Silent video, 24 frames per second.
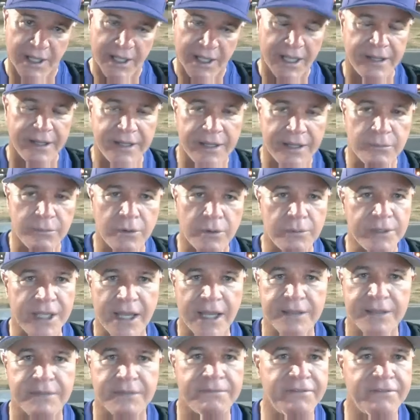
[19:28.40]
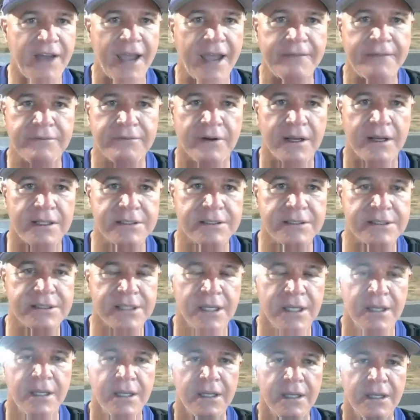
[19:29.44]
And then when we got the five runs
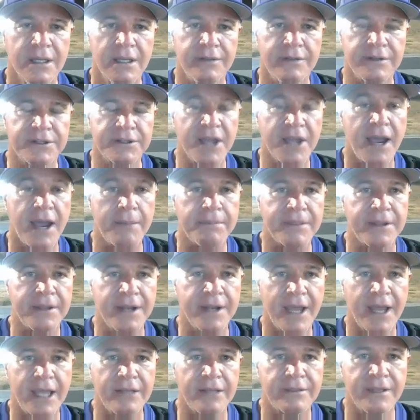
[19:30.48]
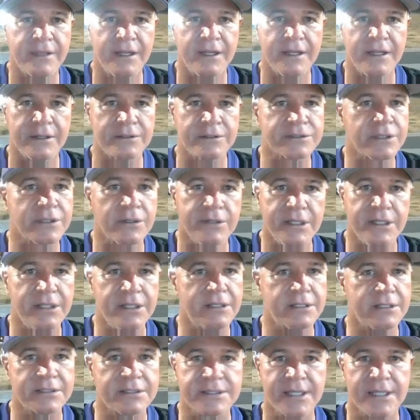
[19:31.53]
in the top of the ninth inning, there was no need
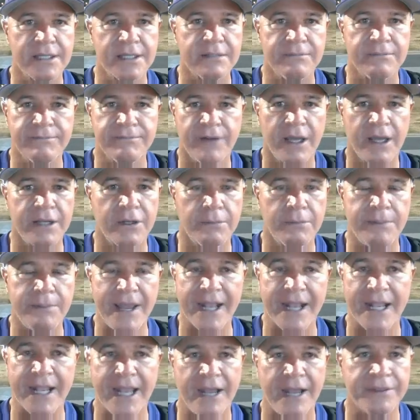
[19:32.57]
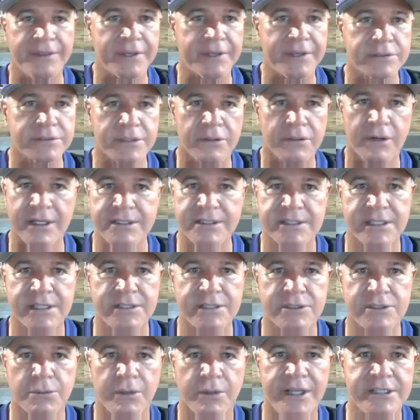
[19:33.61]
to send Fontenot back out there. It was a great
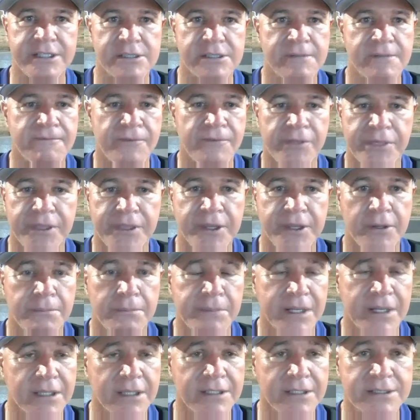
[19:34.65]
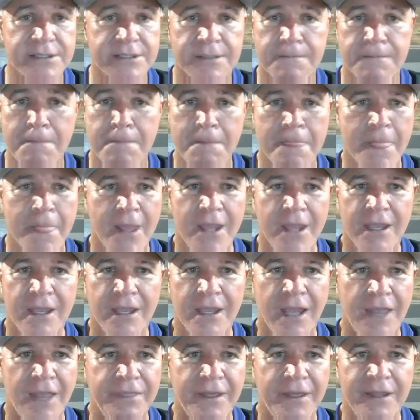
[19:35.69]
situation for Theo Millis, and
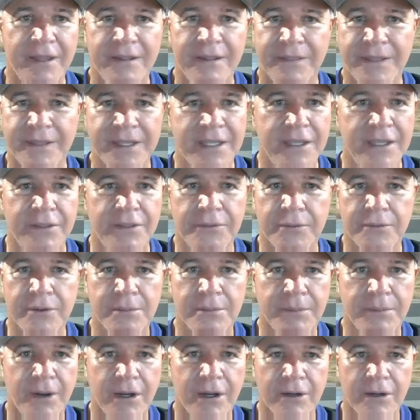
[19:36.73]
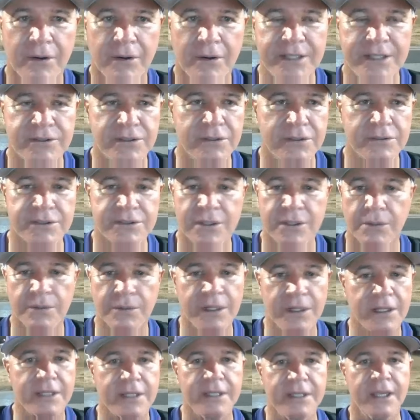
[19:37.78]
I think he threw the ball great too. So
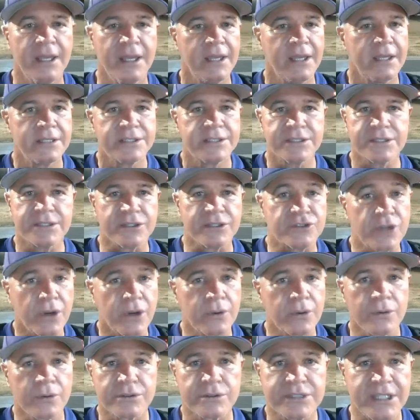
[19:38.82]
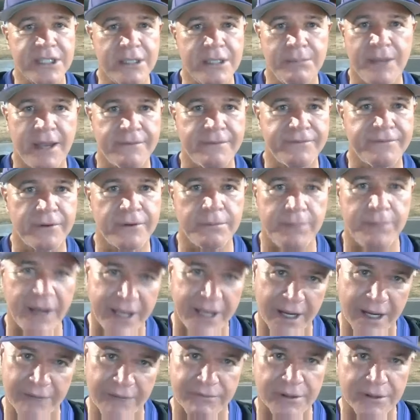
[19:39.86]
really just a total team effort by
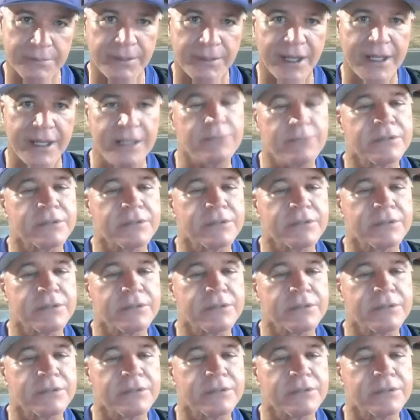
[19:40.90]
everybody.